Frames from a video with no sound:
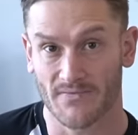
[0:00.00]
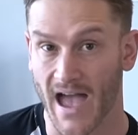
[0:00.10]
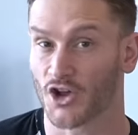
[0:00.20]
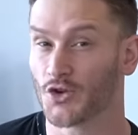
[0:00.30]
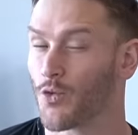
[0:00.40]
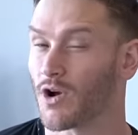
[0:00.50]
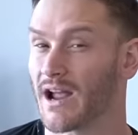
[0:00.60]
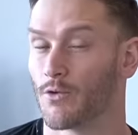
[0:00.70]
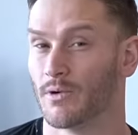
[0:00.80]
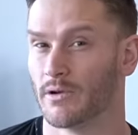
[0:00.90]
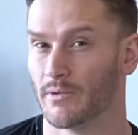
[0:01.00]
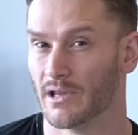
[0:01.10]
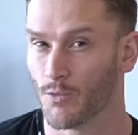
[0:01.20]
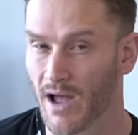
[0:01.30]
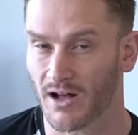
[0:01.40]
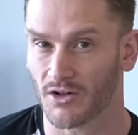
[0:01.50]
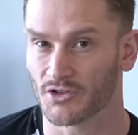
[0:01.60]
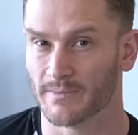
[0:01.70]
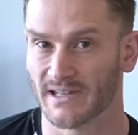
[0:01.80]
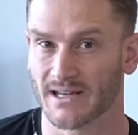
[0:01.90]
that could work out really, really well to be